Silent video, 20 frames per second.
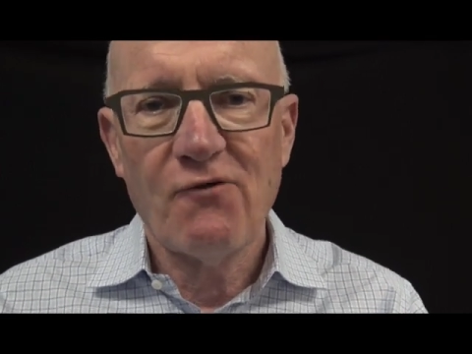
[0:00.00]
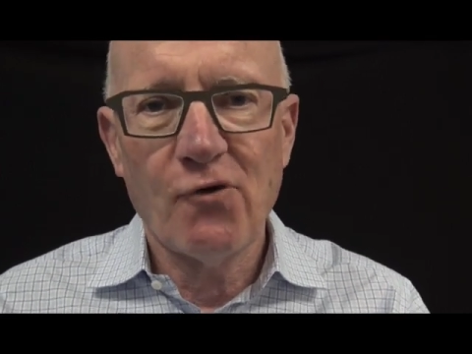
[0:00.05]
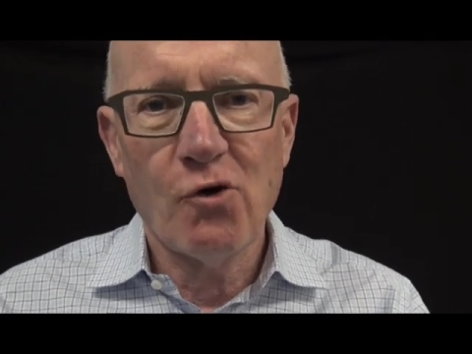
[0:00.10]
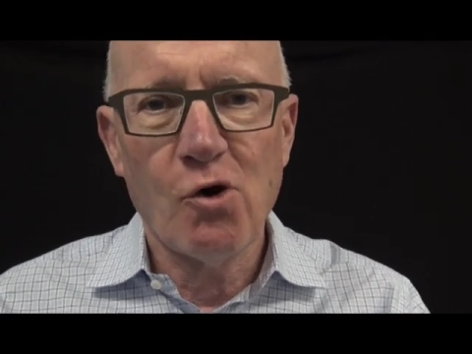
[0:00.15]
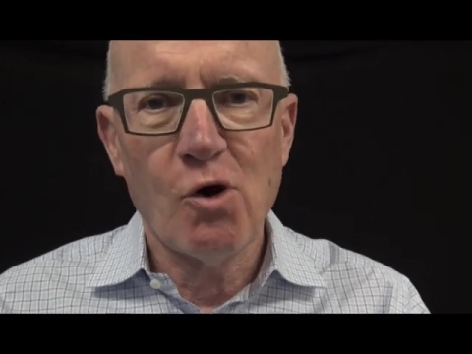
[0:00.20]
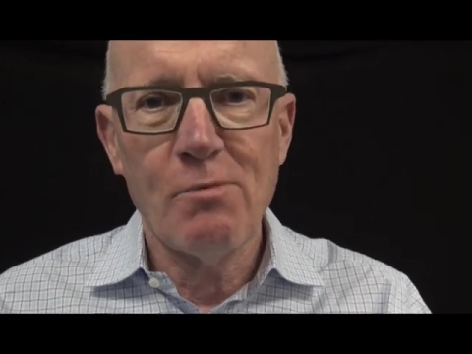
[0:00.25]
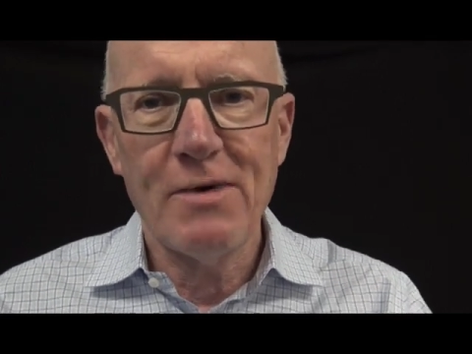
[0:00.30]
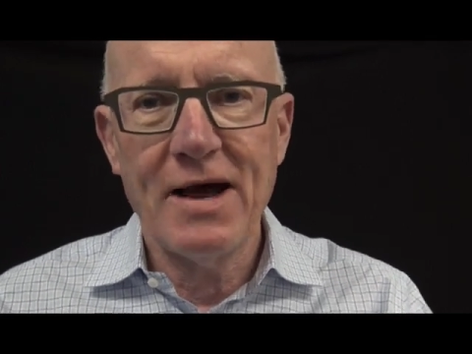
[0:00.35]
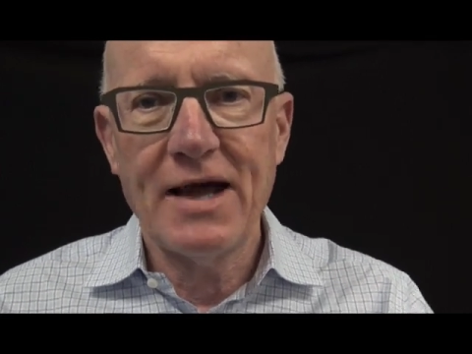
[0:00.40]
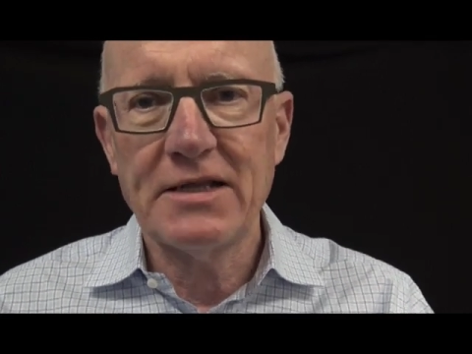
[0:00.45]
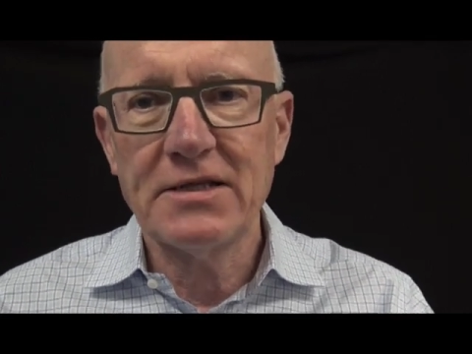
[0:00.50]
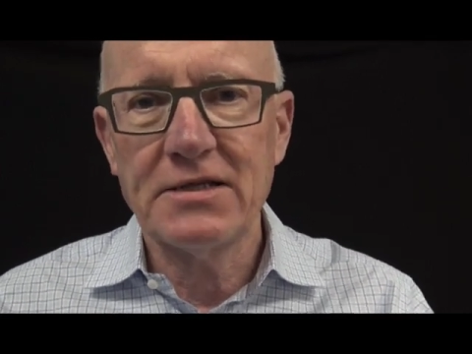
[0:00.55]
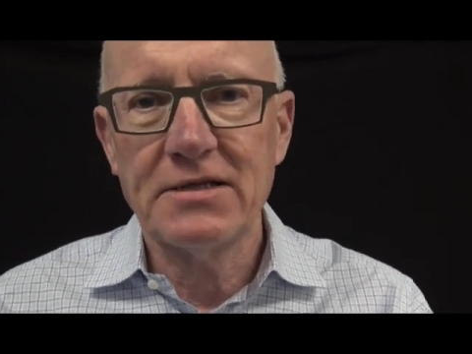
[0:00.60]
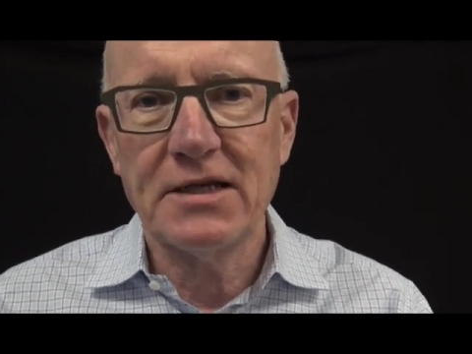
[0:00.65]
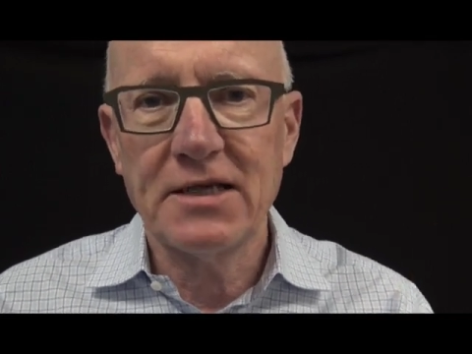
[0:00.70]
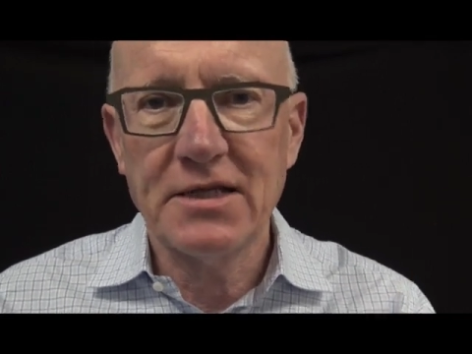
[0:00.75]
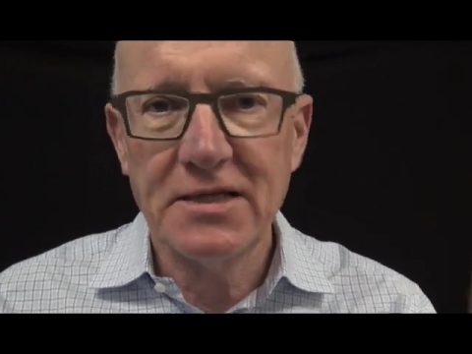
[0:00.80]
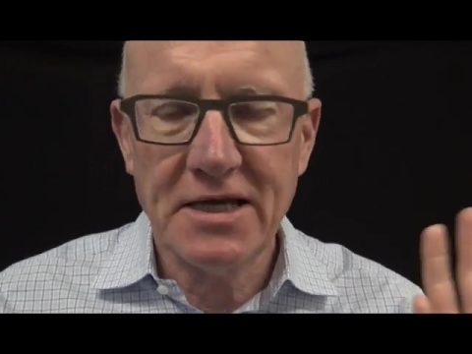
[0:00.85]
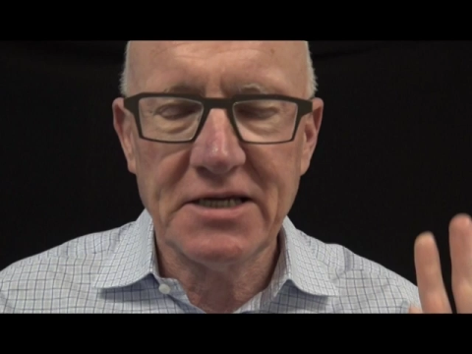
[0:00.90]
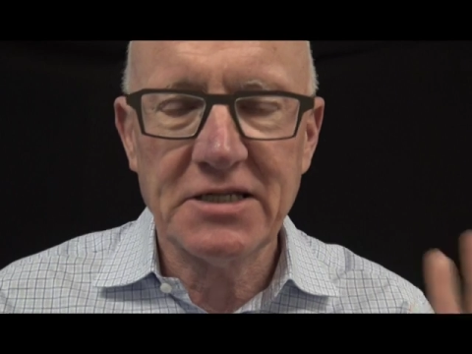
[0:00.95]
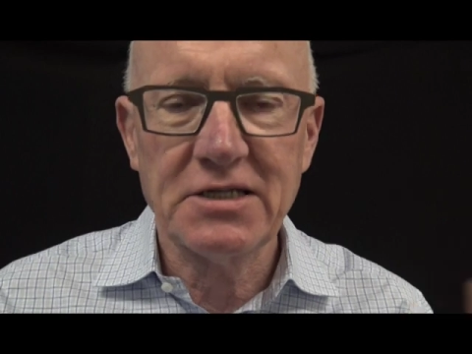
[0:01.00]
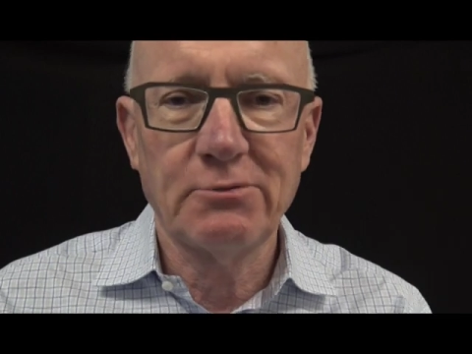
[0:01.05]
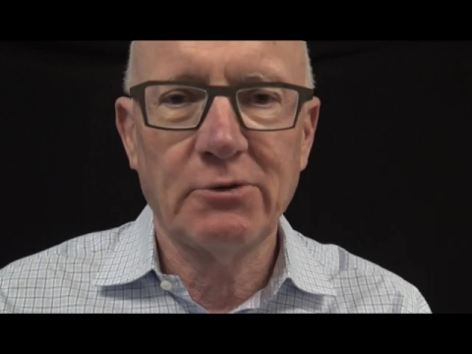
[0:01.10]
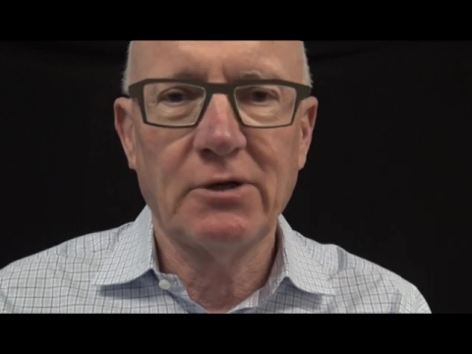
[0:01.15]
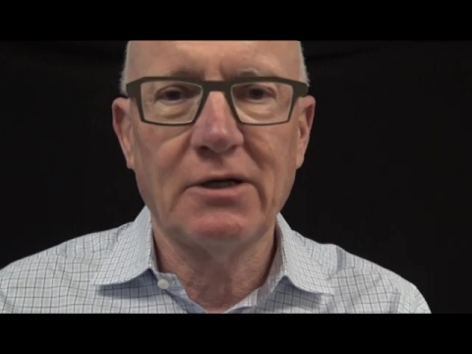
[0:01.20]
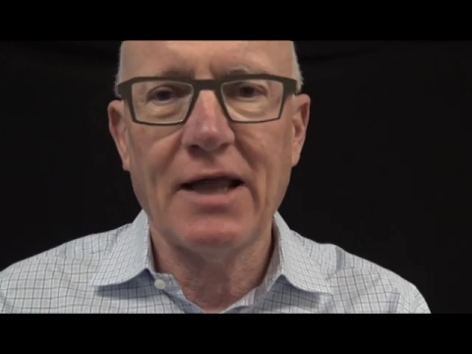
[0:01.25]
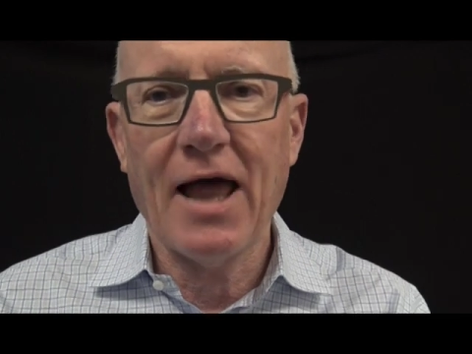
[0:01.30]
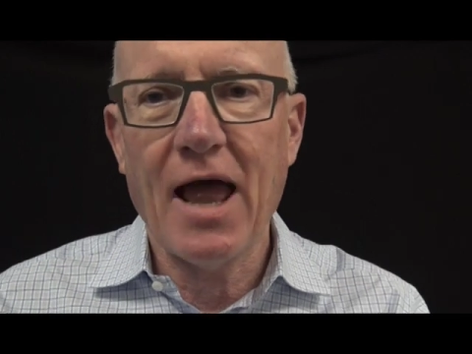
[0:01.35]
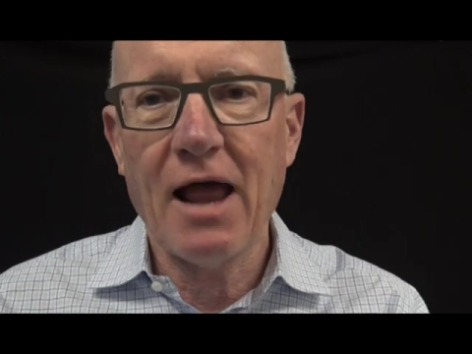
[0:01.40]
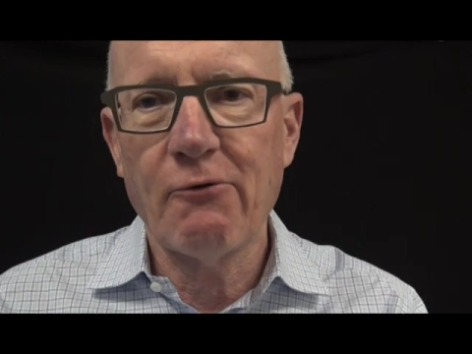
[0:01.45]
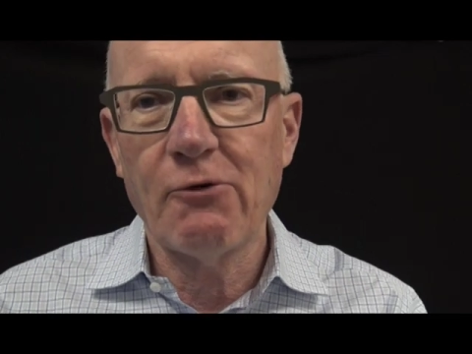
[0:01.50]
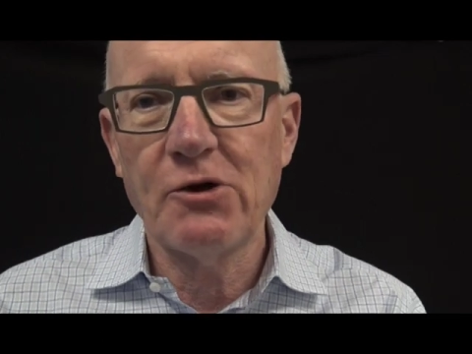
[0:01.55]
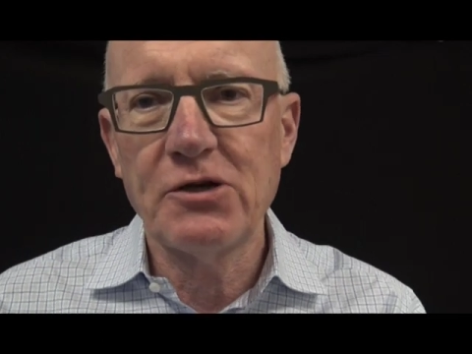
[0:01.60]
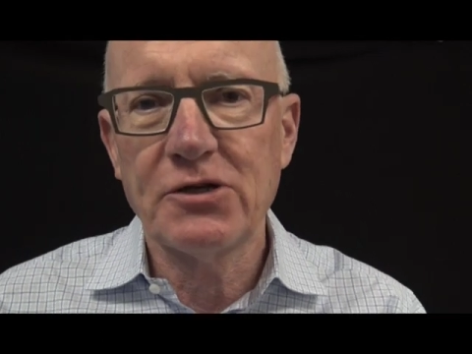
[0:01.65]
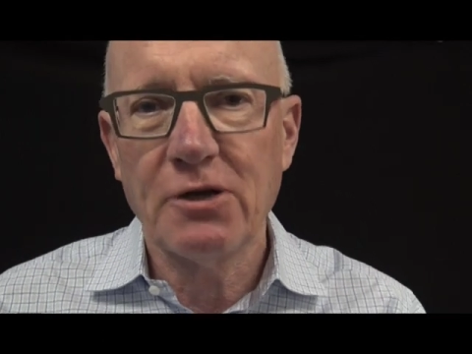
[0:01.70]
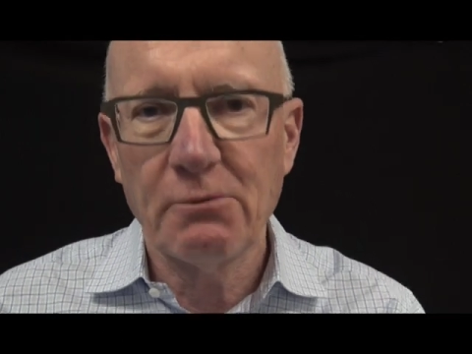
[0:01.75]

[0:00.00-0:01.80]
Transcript: formats, accessible language